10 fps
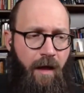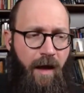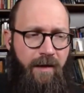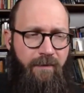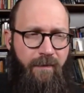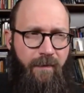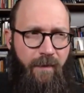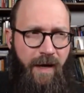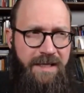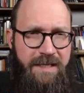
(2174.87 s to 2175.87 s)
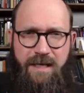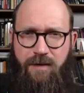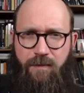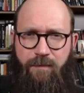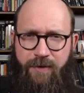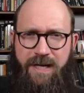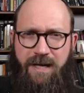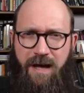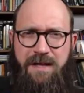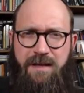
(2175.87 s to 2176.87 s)
I, I see a pretty
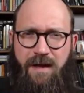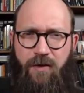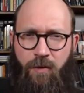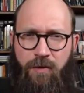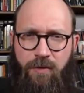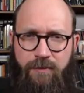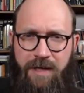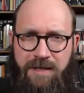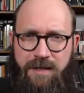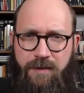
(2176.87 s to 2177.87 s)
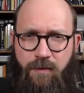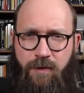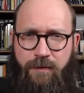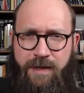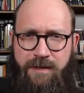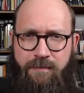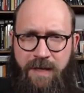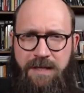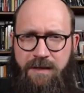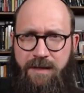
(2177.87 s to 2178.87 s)
hostile world. I see a world that's
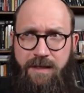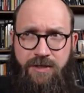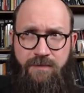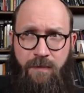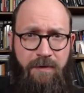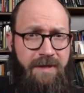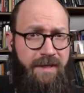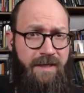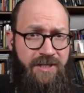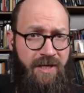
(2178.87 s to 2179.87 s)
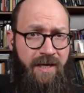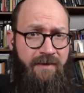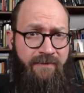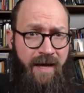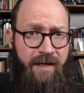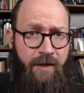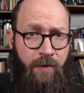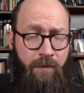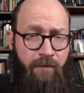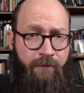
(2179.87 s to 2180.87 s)
basically a, mostly a giant
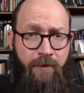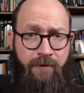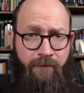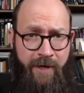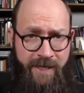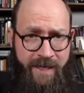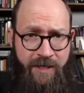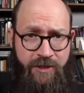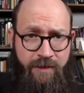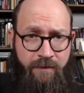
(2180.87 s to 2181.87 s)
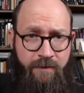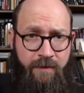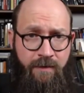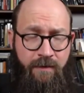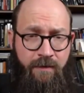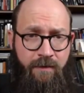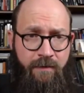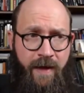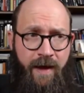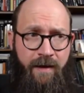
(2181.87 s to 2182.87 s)
vacuum full of radiation
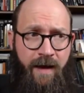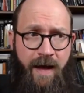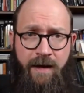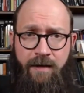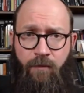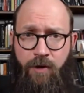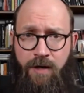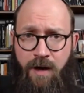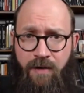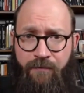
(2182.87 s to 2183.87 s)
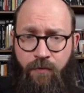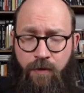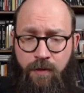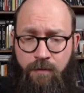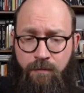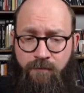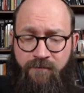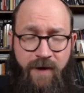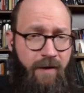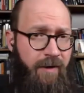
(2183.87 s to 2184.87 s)
that had it, were it not for
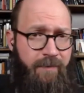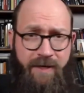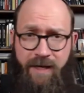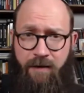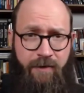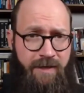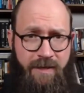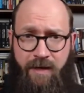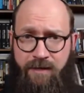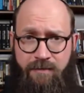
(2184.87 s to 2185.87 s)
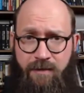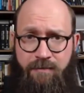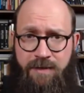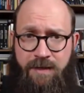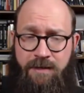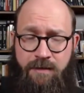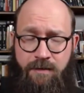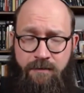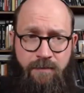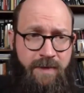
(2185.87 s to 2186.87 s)
very precarious kinds of
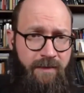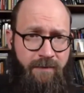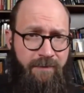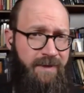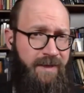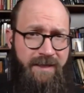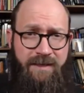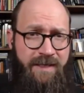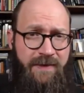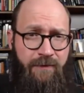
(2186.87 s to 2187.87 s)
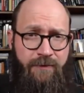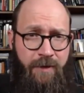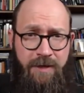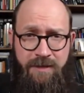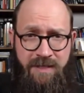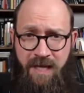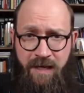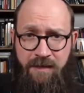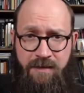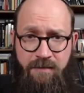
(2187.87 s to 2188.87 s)
circumstances would be completely lethal to us in
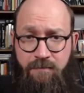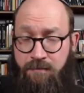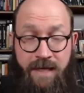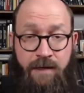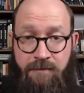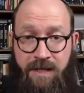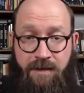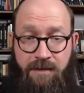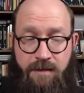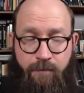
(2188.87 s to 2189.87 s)
seconds nanoseconds.